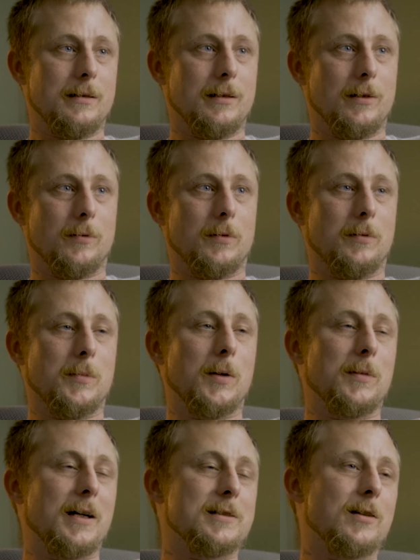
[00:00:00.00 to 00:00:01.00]
The
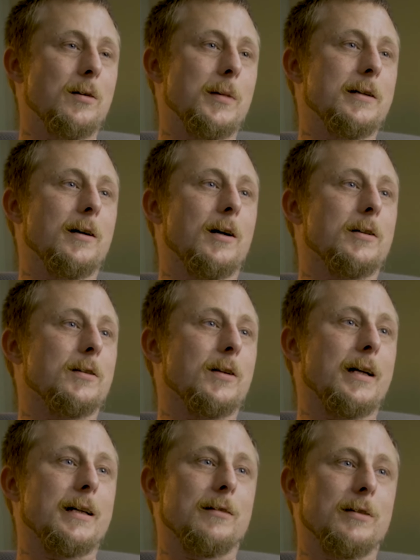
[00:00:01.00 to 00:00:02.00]
moment I saw my daughter,
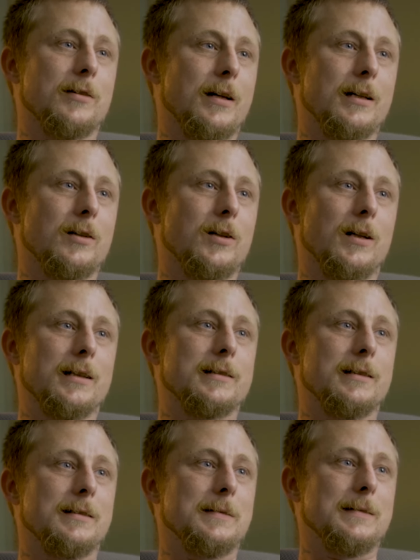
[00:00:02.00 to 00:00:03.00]
like, everything
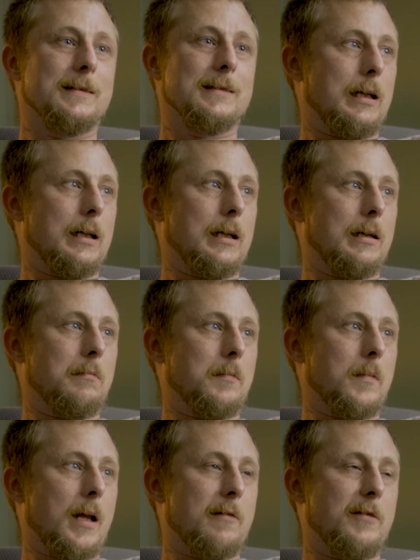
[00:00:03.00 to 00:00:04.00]
clicked.
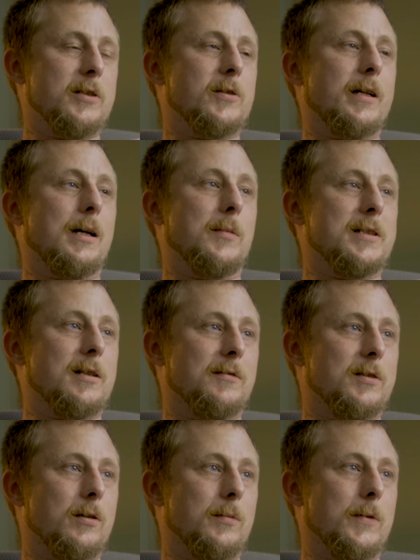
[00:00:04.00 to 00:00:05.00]
I eventually got
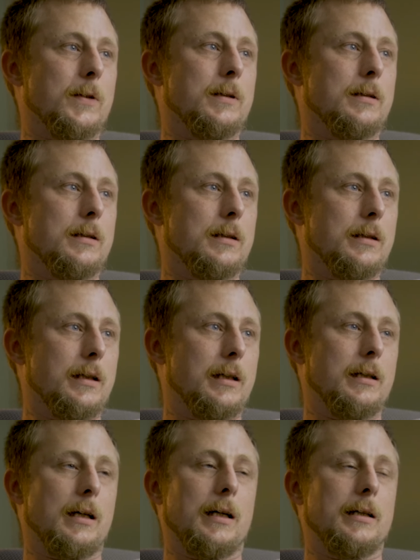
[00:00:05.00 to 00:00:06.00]
myself sober,
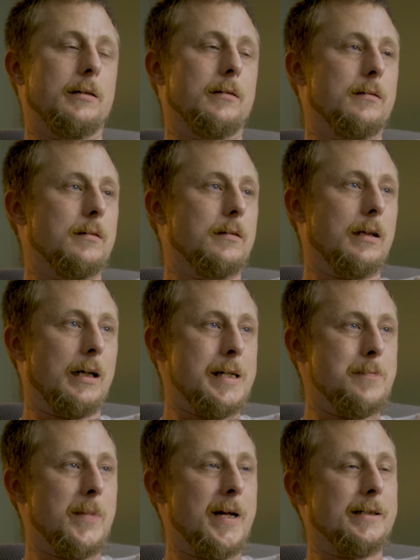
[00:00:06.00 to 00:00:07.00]
and I
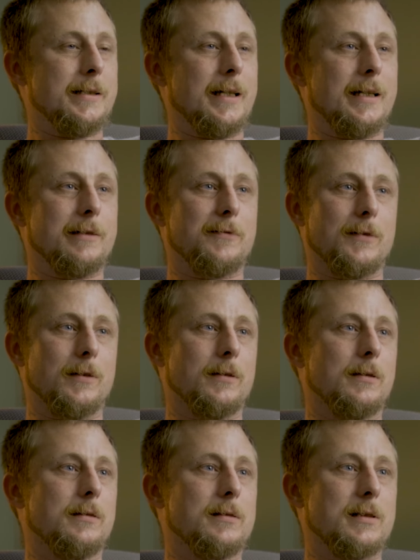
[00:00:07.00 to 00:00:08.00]
maintained
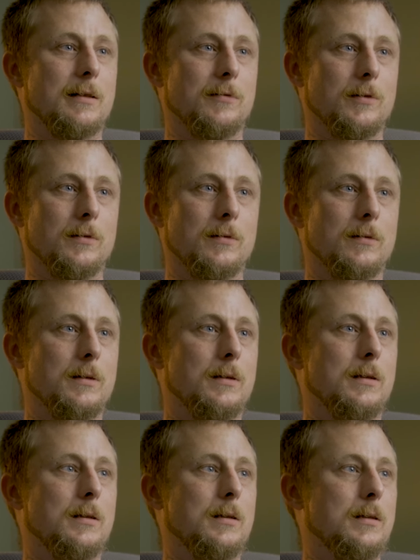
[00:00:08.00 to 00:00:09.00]
for
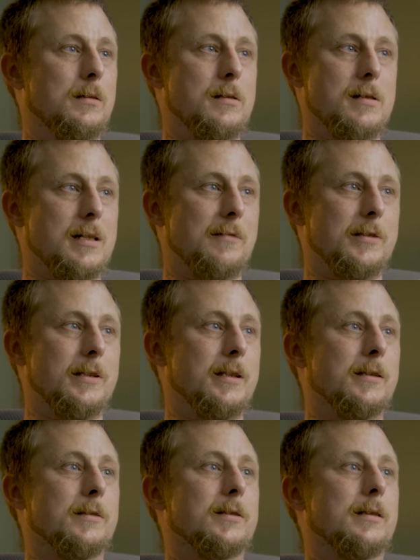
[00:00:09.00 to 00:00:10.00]
7
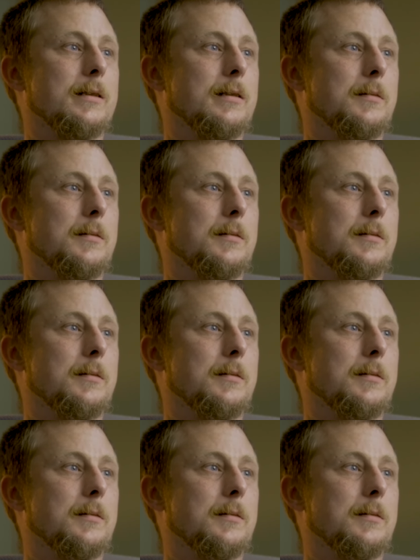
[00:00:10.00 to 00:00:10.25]
years,